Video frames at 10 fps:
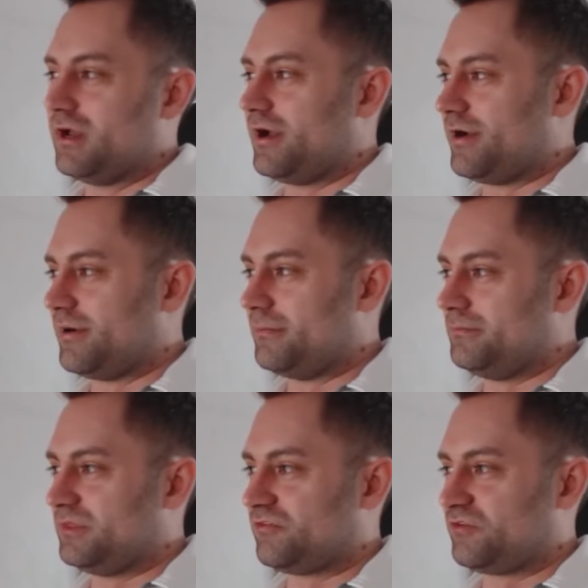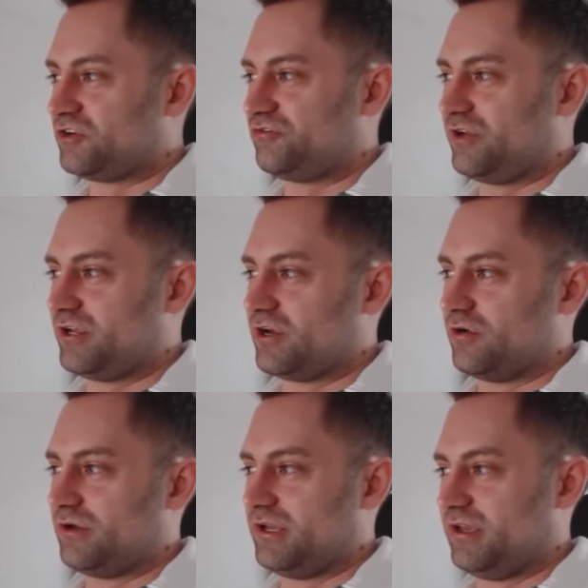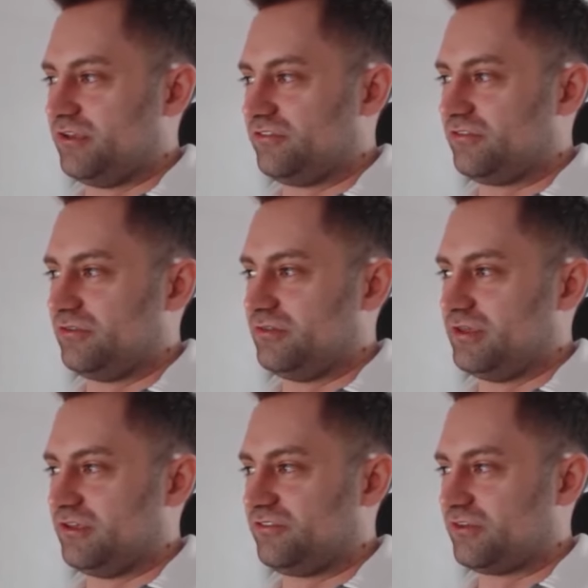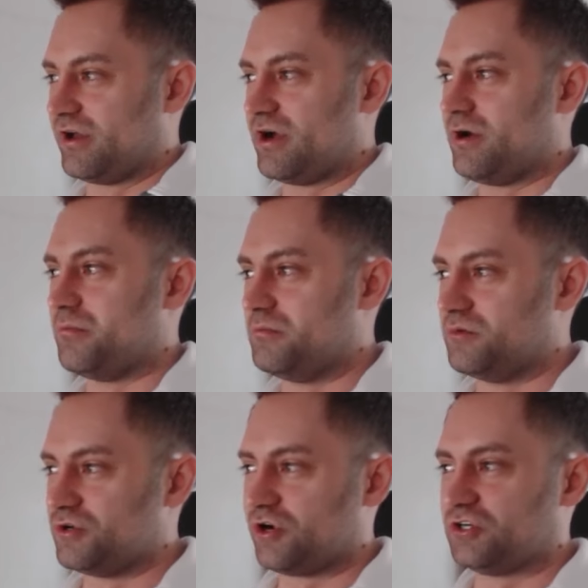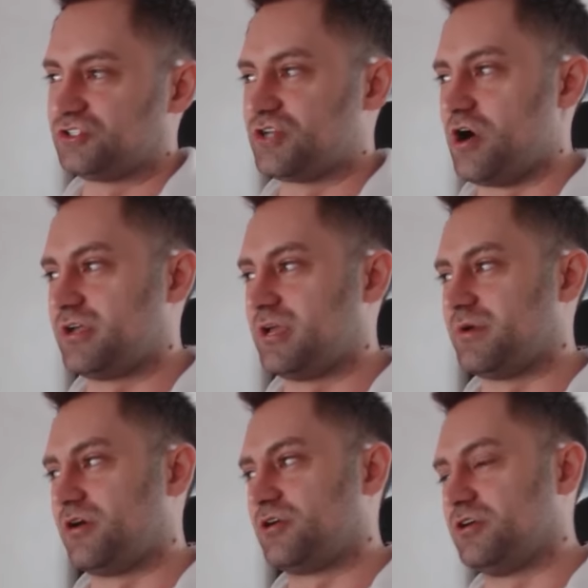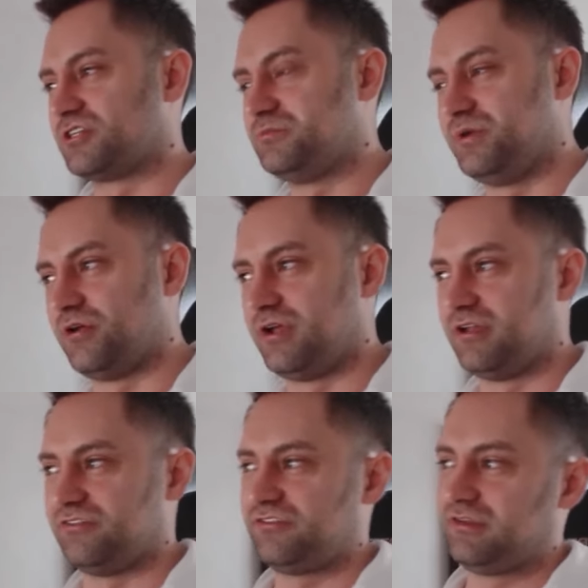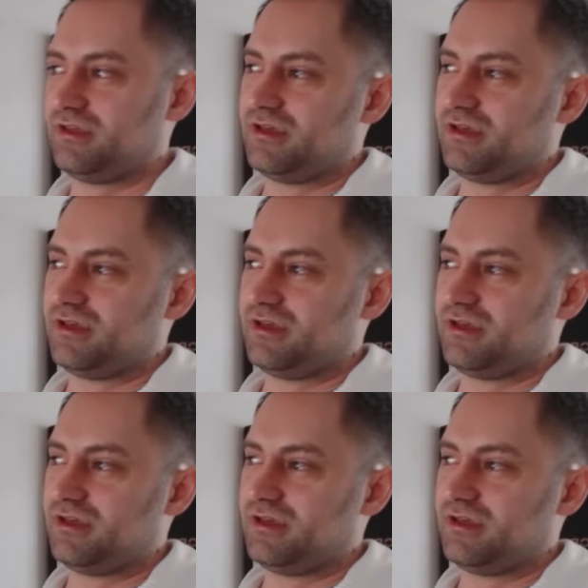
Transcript: Um, the first video is this um, nurse talking about her experience.